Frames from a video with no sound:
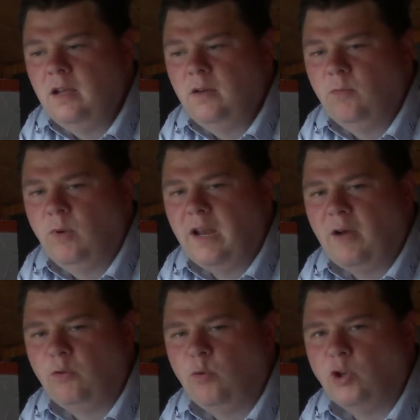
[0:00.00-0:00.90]
when I
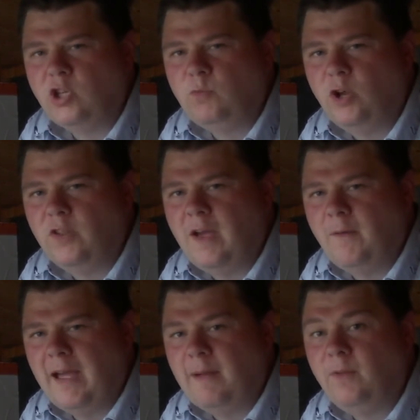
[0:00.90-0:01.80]
was watching one of
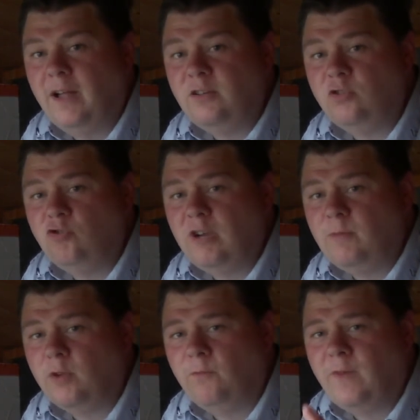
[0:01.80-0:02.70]
their live
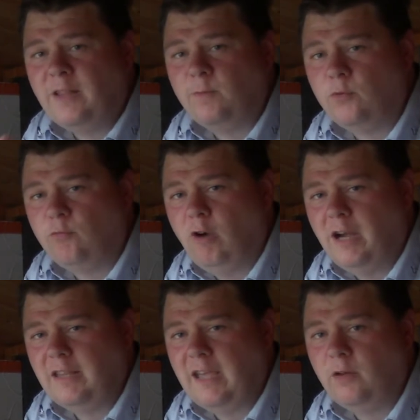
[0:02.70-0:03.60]
streams on Facebook
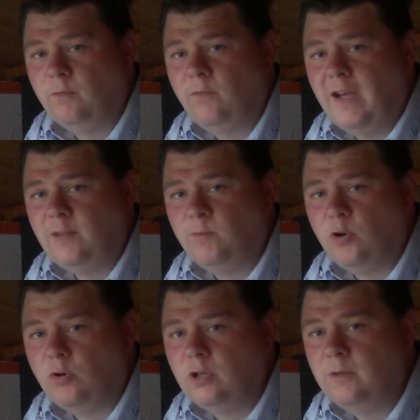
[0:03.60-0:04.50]
Friday on
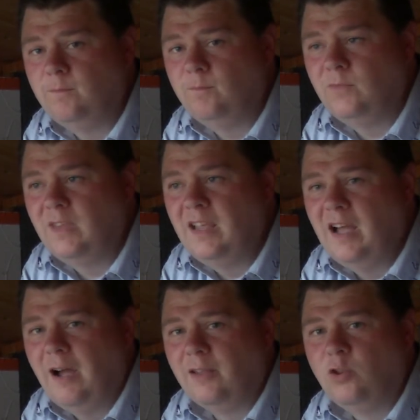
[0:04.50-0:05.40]
Facebook.
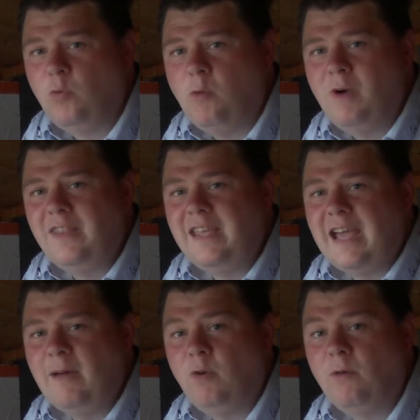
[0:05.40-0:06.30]
It's the one when the
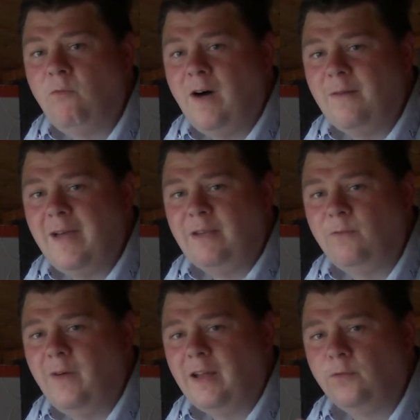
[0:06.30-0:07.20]
158
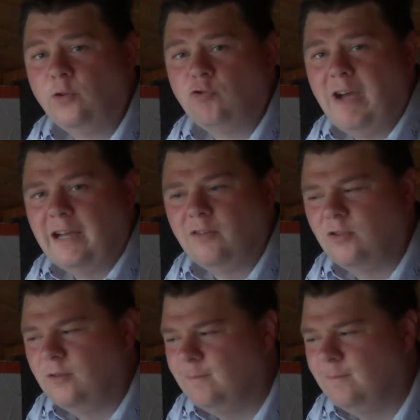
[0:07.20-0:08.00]
fell off the tracks.